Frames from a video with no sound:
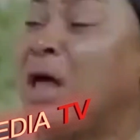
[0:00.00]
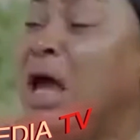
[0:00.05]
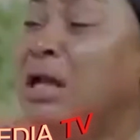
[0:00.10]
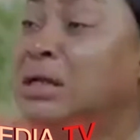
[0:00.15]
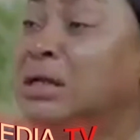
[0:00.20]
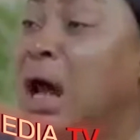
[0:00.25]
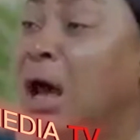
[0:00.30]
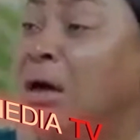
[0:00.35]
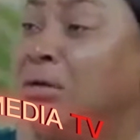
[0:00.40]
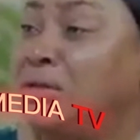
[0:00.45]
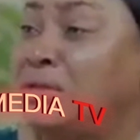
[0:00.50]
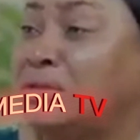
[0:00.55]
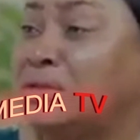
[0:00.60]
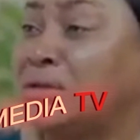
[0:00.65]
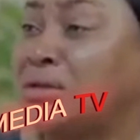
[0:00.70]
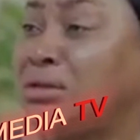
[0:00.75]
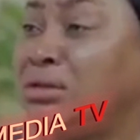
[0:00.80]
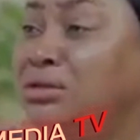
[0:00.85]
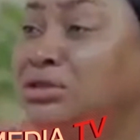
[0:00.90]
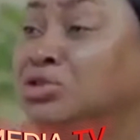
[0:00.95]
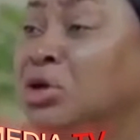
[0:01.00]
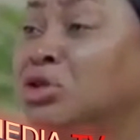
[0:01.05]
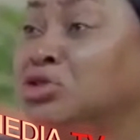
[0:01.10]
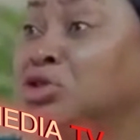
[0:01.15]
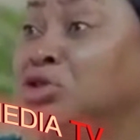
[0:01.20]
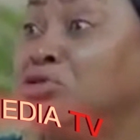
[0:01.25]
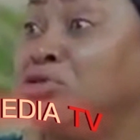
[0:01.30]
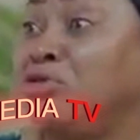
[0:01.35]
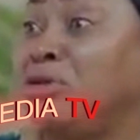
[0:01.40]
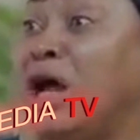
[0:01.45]
that house so
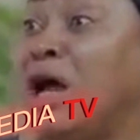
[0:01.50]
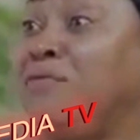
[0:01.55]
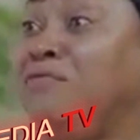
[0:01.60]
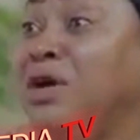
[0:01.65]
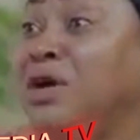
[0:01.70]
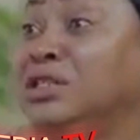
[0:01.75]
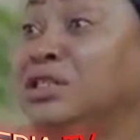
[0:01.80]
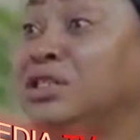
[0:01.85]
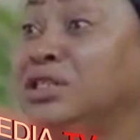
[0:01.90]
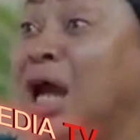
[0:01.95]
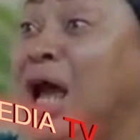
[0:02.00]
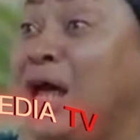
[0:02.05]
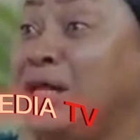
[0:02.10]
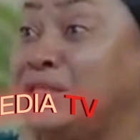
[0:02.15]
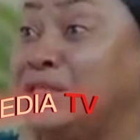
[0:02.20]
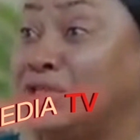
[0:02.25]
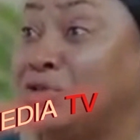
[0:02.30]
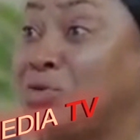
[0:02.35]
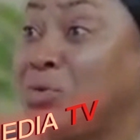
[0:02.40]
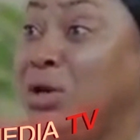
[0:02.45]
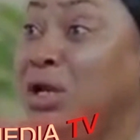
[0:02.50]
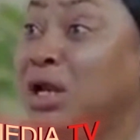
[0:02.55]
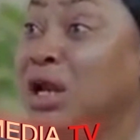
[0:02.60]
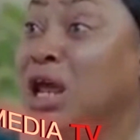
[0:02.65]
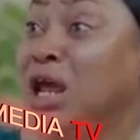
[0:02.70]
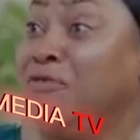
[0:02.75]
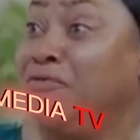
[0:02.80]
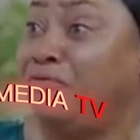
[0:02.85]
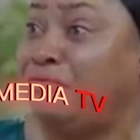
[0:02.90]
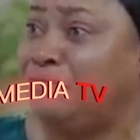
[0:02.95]
she could have a chance to
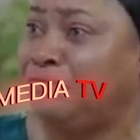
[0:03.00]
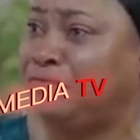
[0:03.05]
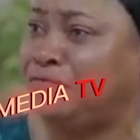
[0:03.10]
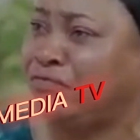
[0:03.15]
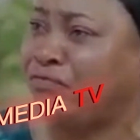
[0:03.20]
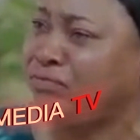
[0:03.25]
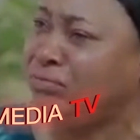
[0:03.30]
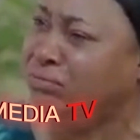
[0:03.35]
live.